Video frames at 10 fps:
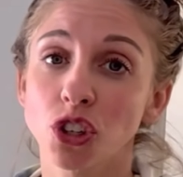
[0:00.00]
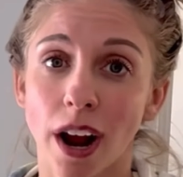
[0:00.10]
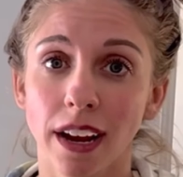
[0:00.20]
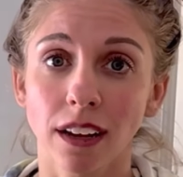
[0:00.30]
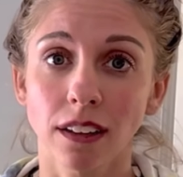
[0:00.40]

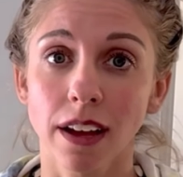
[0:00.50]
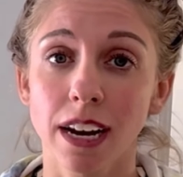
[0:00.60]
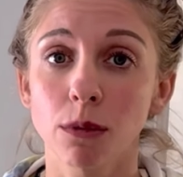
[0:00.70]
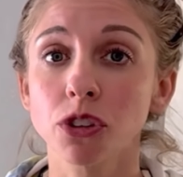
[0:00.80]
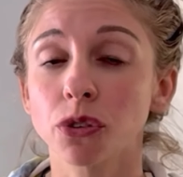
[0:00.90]
triangle,
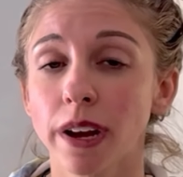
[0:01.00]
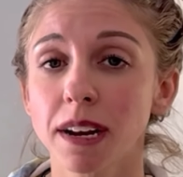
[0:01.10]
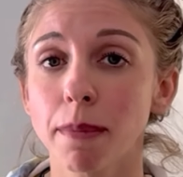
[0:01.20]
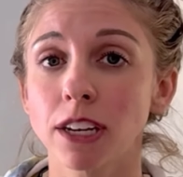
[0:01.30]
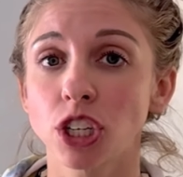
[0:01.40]
and it was
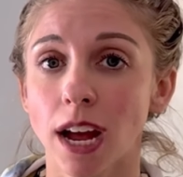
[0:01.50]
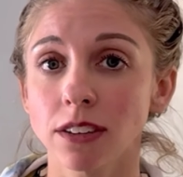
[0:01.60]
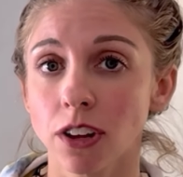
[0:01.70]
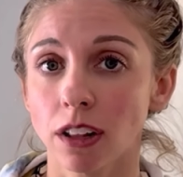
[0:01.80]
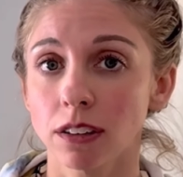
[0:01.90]
created by
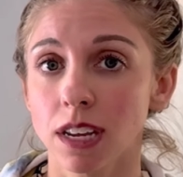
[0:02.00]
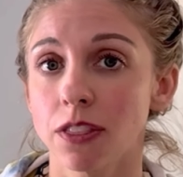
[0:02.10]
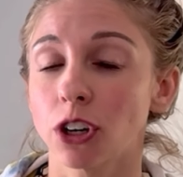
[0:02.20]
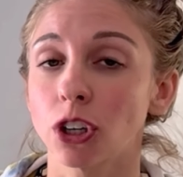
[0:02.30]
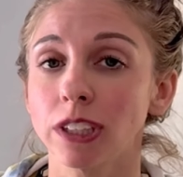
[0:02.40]
John Dalton in
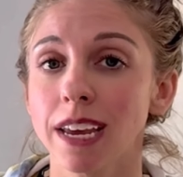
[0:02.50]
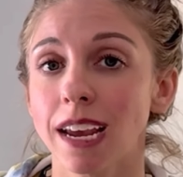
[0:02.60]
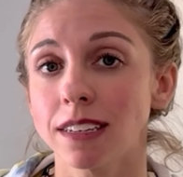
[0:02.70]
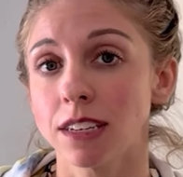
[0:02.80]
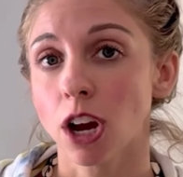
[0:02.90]
the early
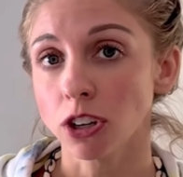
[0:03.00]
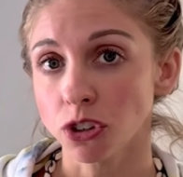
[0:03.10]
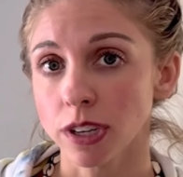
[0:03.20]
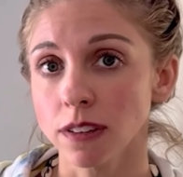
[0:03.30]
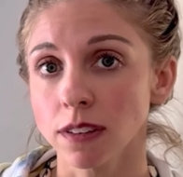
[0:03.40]

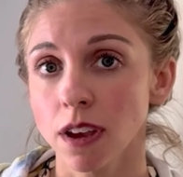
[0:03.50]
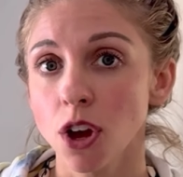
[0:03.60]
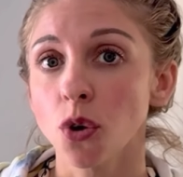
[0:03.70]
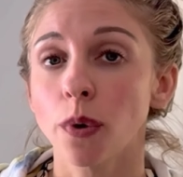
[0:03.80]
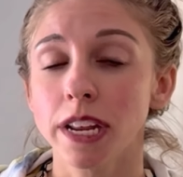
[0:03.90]
1800s
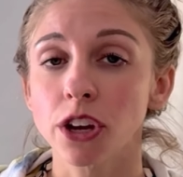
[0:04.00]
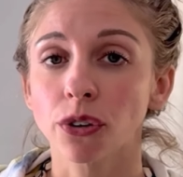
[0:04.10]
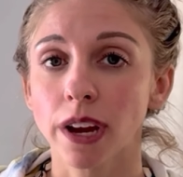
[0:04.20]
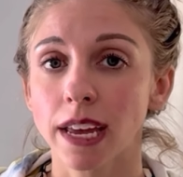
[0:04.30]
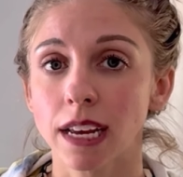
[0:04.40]
when he
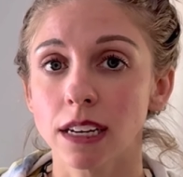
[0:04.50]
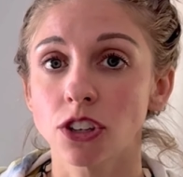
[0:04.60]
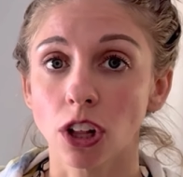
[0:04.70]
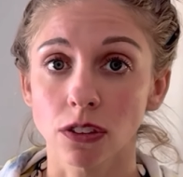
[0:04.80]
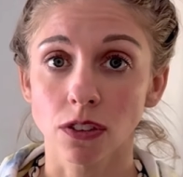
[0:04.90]
created
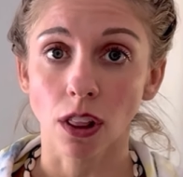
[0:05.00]
Dalton's